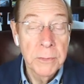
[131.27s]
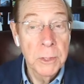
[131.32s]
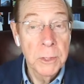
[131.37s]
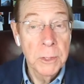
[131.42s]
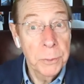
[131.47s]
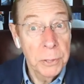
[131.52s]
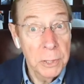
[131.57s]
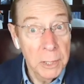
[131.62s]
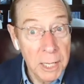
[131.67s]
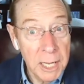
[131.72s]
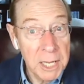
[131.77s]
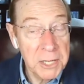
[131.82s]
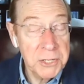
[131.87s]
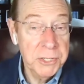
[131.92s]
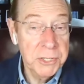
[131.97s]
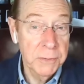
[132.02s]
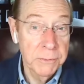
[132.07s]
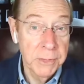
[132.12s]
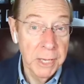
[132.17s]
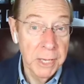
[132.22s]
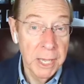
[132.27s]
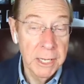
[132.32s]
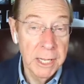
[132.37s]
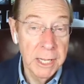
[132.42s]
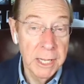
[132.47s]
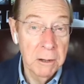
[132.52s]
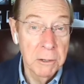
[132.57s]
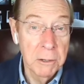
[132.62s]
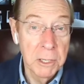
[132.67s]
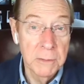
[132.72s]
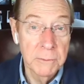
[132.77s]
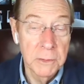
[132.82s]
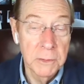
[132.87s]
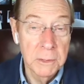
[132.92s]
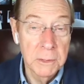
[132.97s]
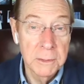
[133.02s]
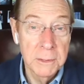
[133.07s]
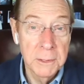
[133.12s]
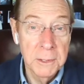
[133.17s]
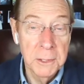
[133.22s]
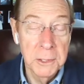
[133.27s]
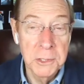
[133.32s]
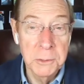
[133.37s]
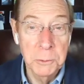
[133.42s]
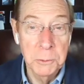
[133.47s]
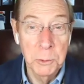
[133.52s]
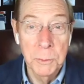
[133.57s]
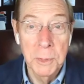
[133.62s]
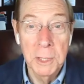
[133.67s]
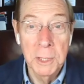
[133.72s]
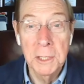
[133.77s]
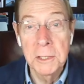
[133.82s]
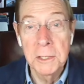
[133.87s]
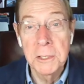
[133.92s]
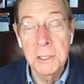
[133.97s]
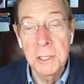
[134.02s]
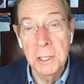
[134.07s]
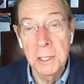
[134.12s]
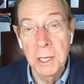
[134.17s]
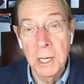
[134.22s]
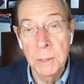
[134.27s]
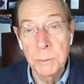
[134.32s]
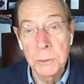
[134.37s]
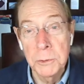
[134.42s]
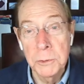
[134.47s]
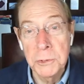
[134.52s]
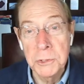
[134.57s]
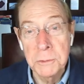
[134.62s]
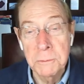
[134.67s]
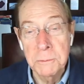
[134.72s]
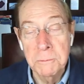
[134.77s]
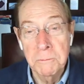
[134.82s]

The plus of that, however, is with military couples